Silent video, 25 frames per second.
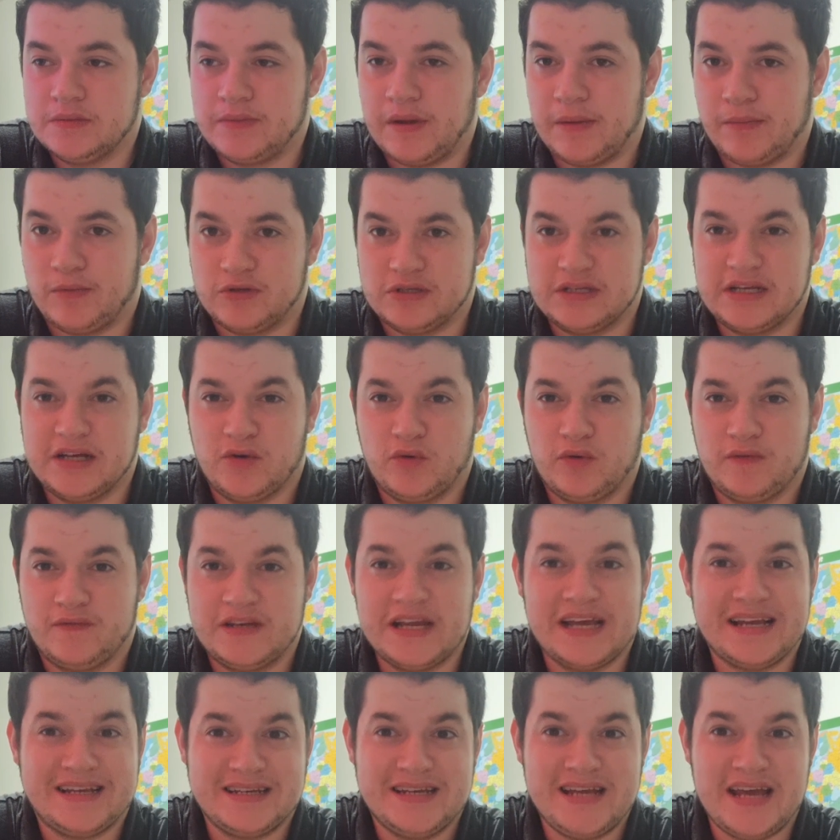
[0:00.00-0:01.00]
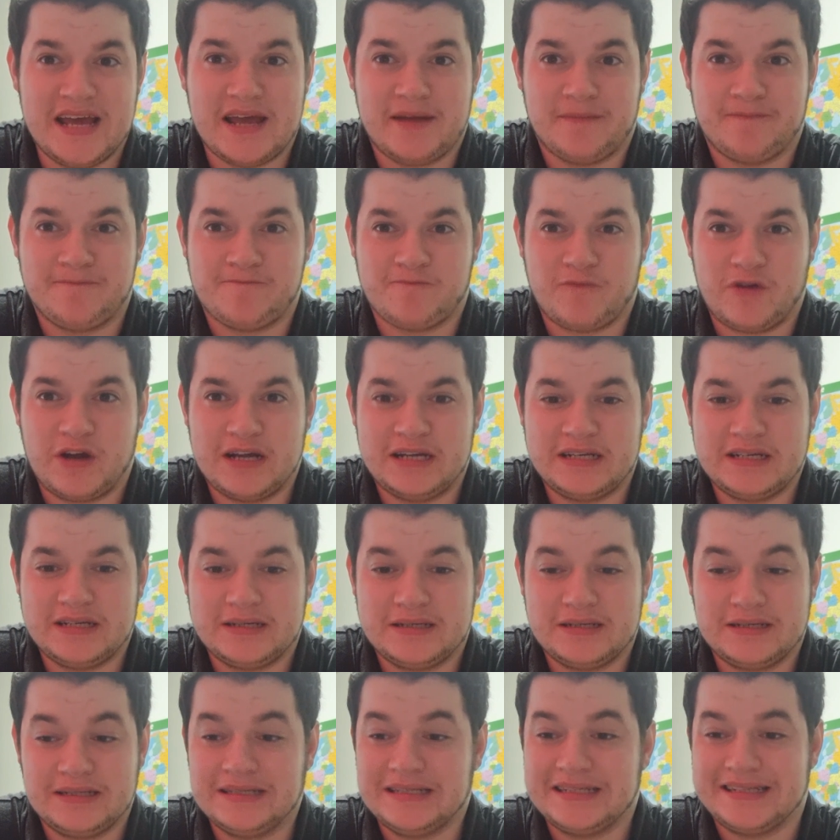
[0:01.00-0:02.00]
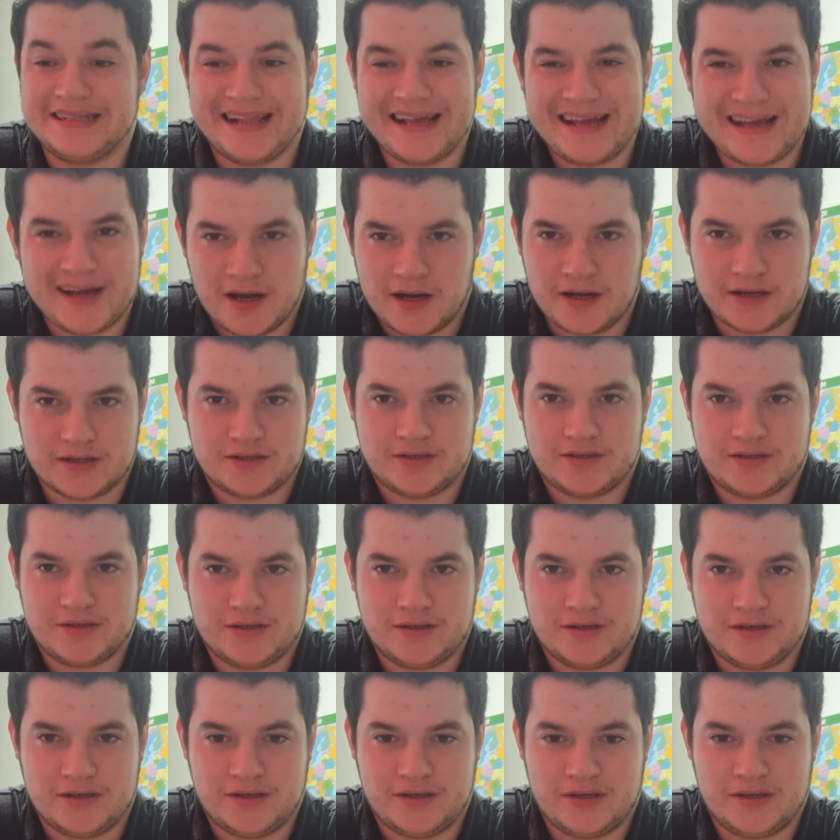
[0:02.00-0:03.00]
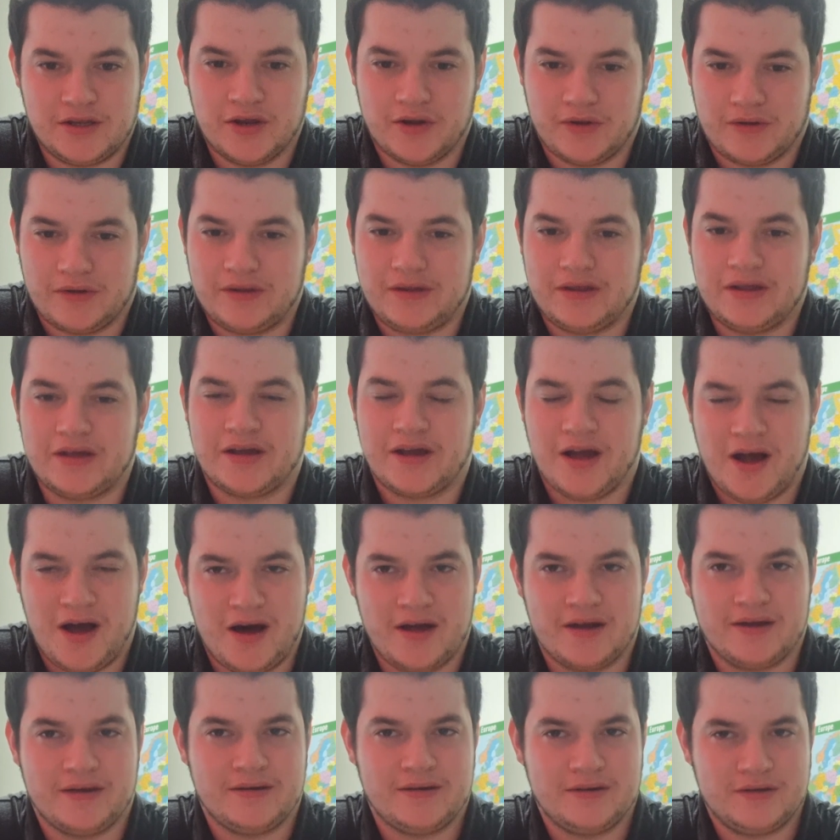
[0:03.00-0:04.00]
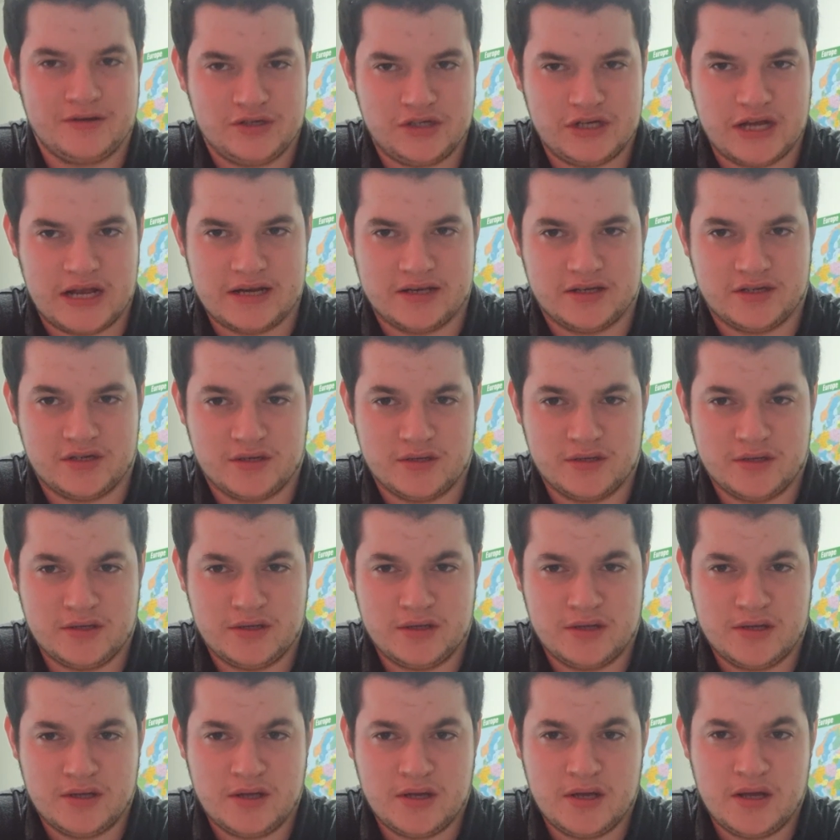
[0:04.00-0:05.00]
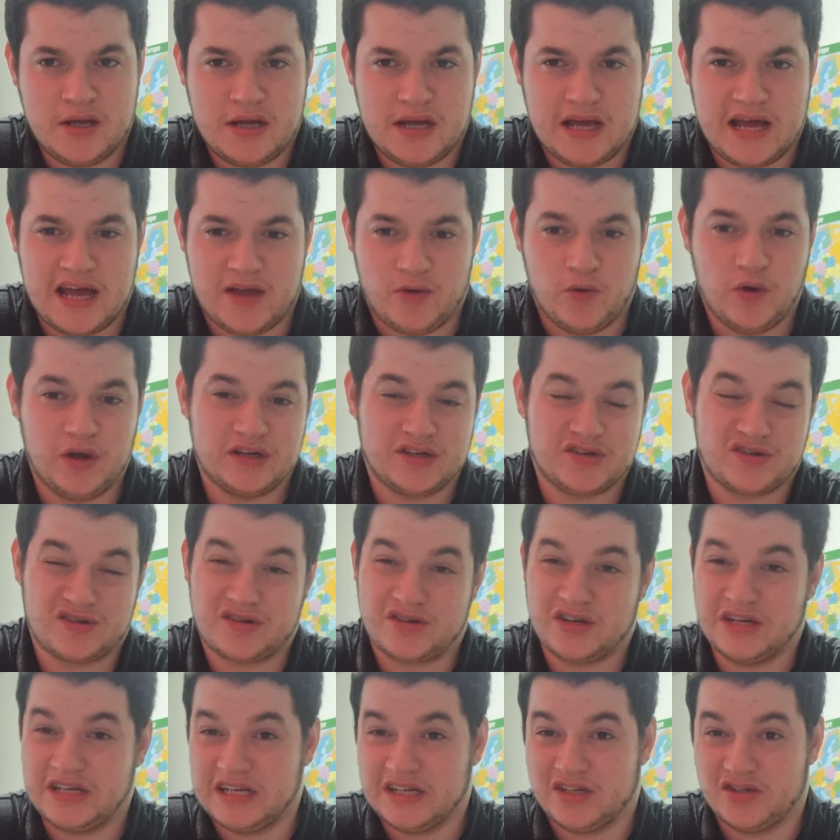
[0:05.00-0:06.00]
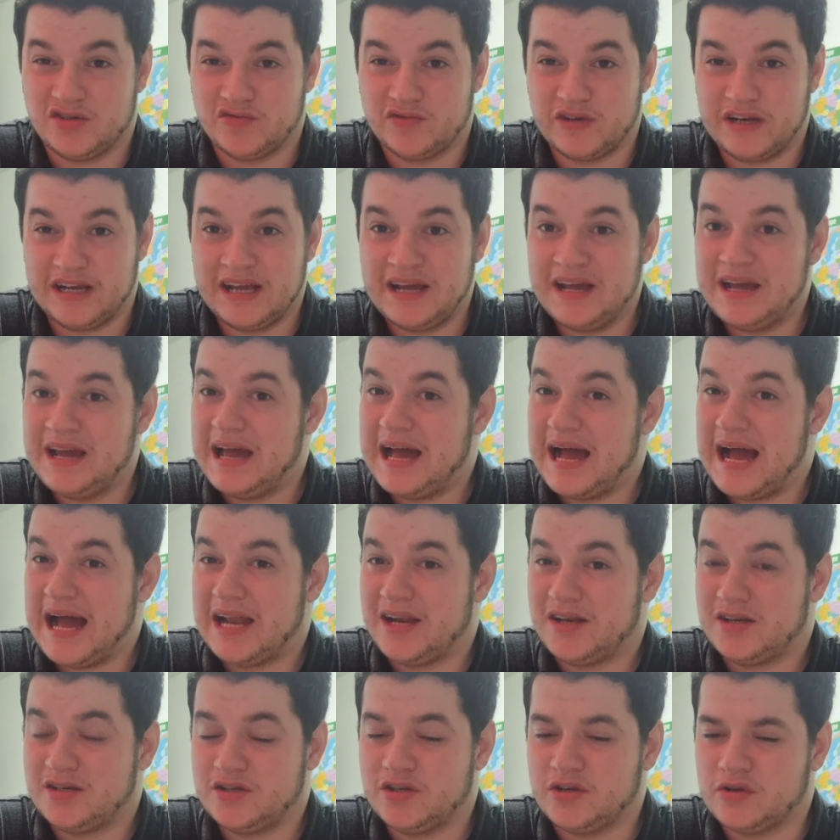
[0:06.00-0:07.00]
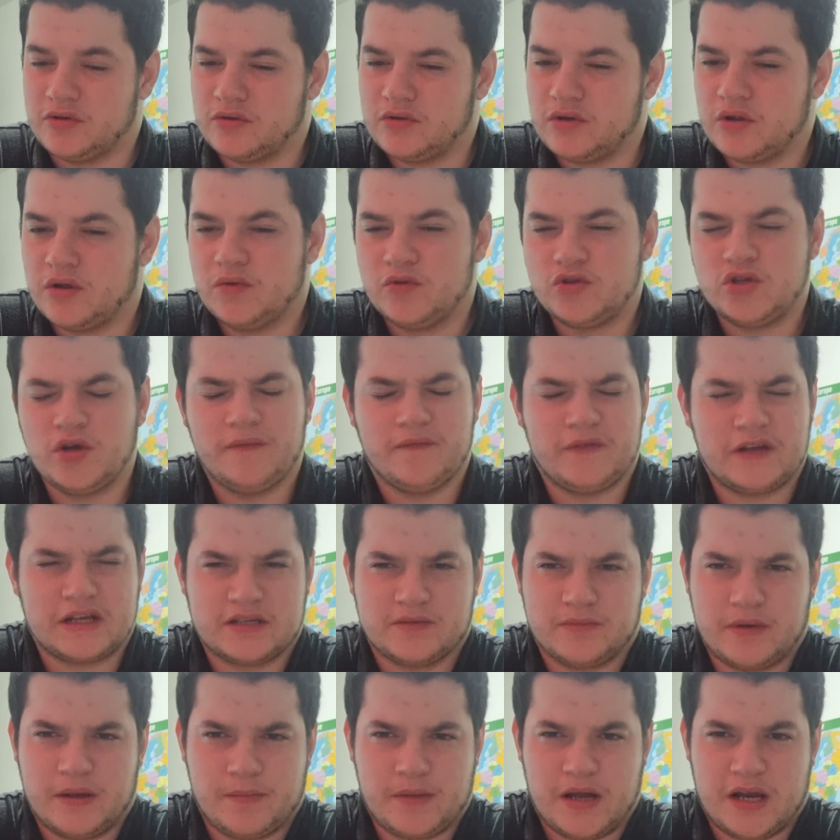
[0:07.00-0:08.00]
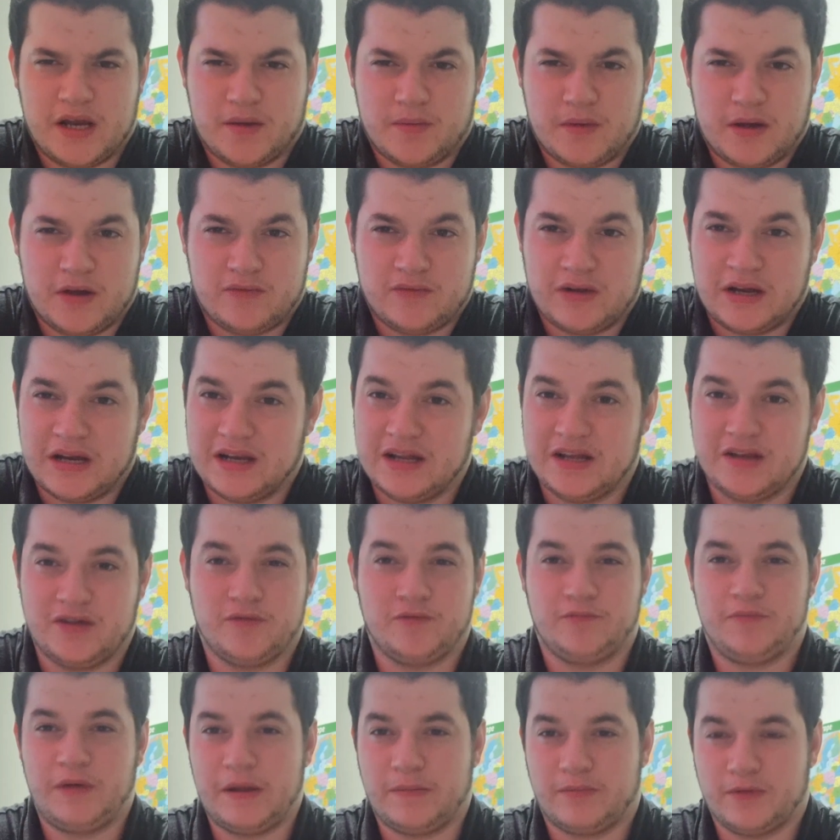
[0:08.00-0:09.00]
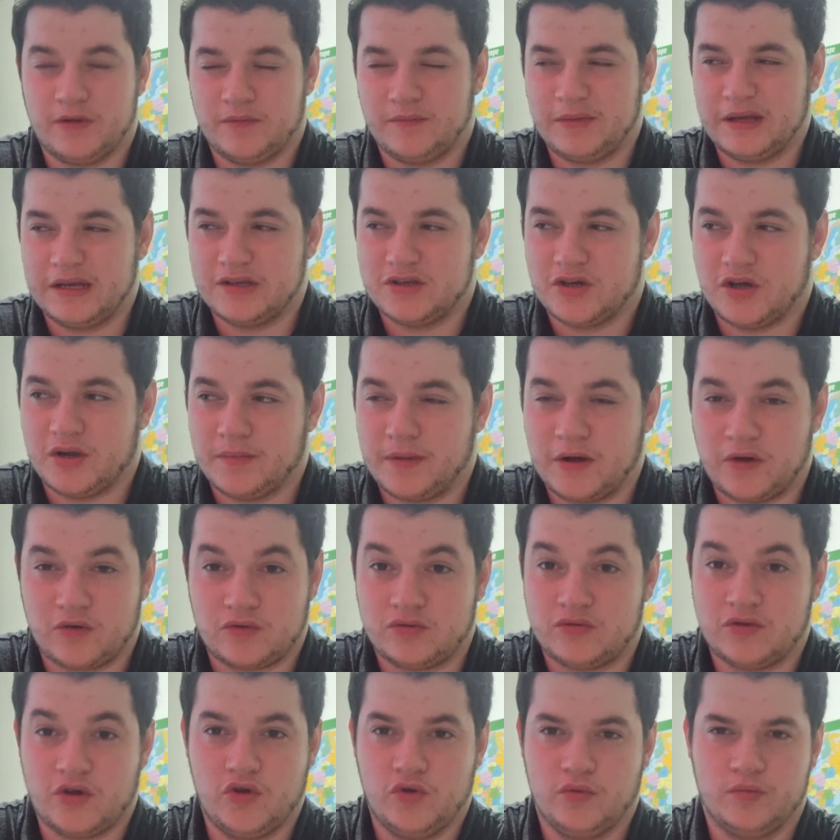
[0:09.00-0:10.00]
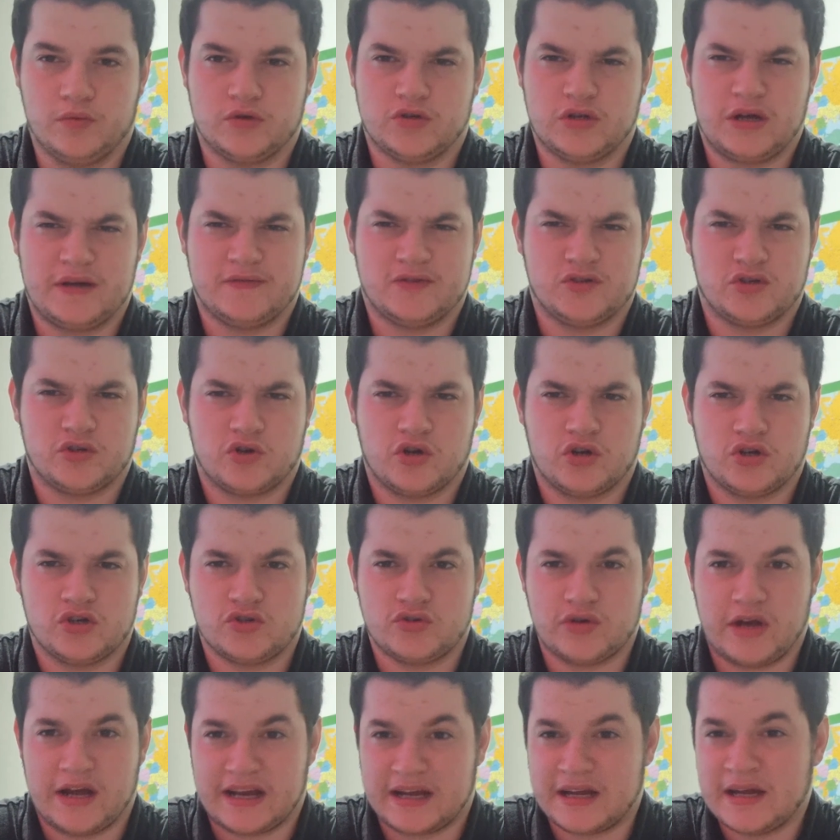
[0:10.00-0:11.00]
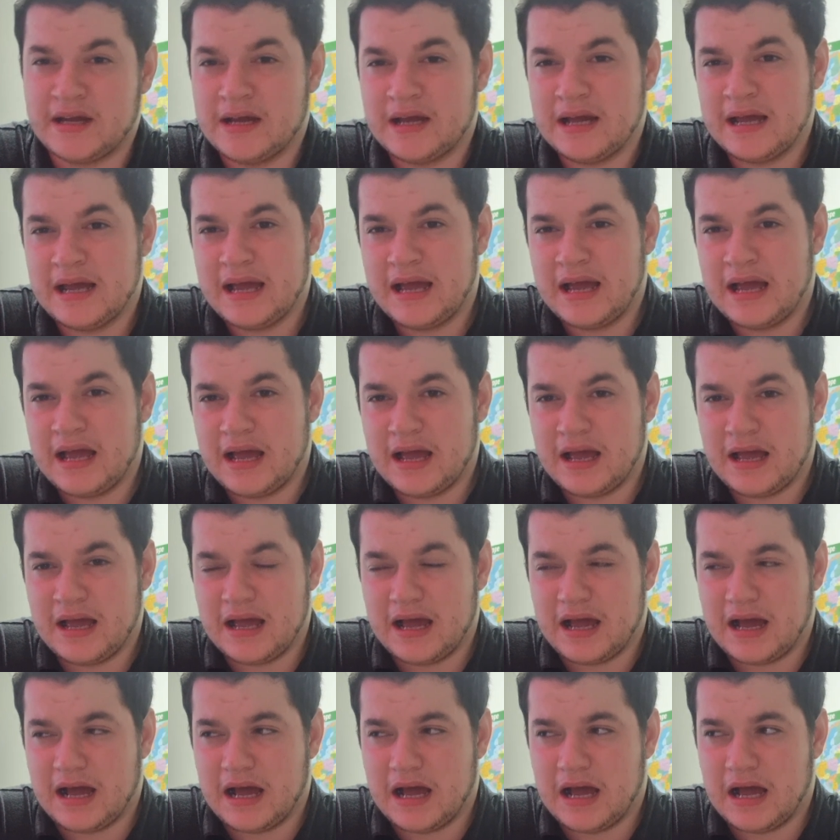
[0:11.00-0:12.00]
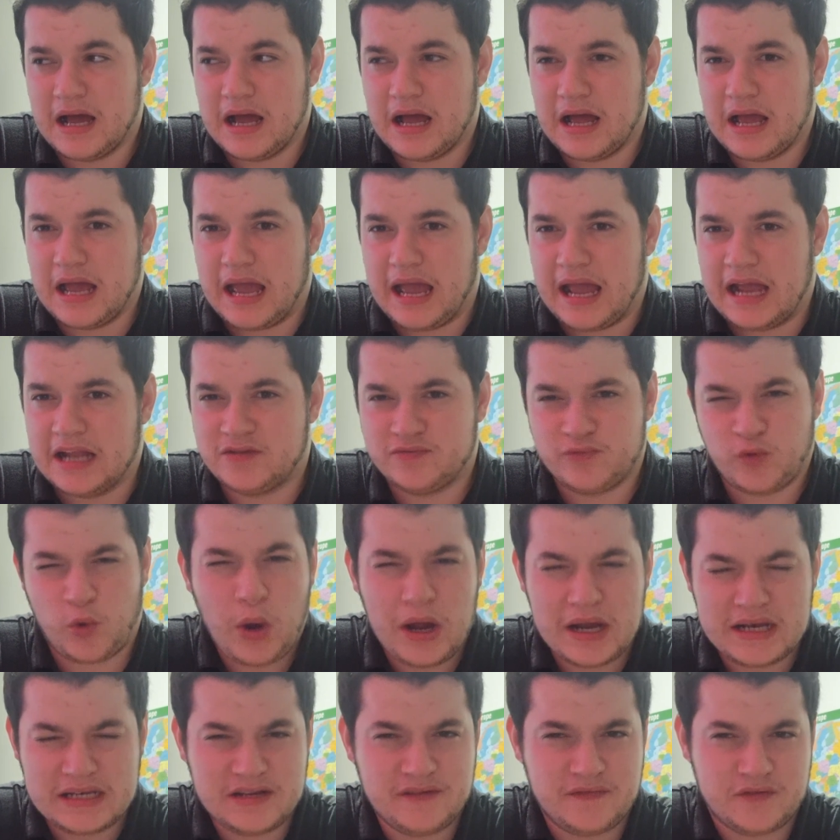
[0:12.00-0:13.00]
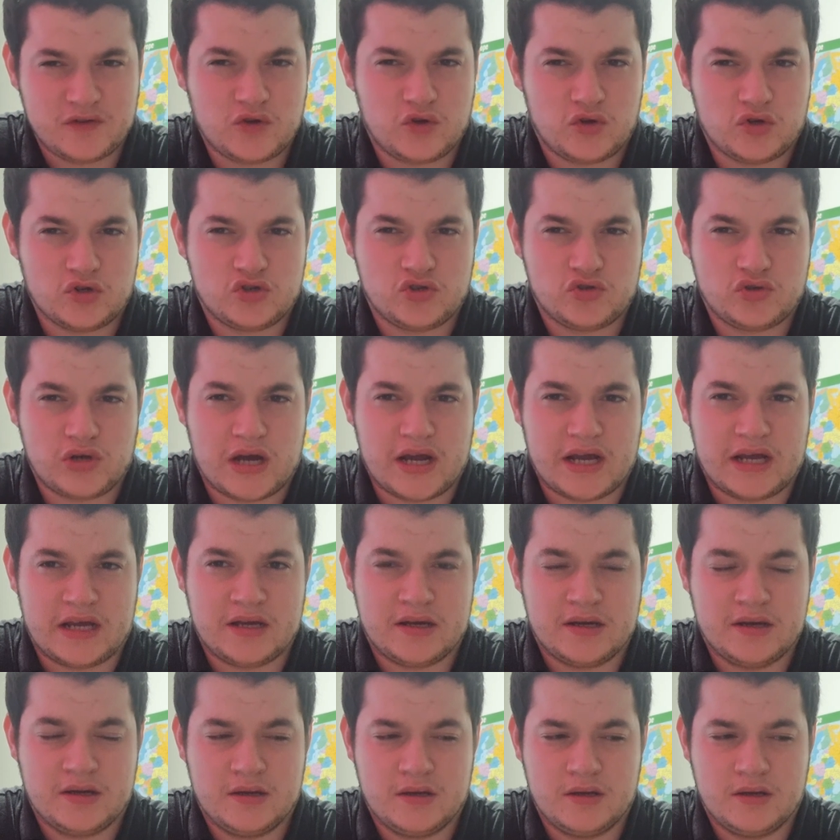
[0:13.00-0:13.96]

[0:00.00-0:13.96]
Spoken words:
people deal with day to day, right? They can't you can't change your working conditions really, and some things have been bandied about, right? Like the people have been talking about Uber drivers should go on strike. It's quite difficult on strike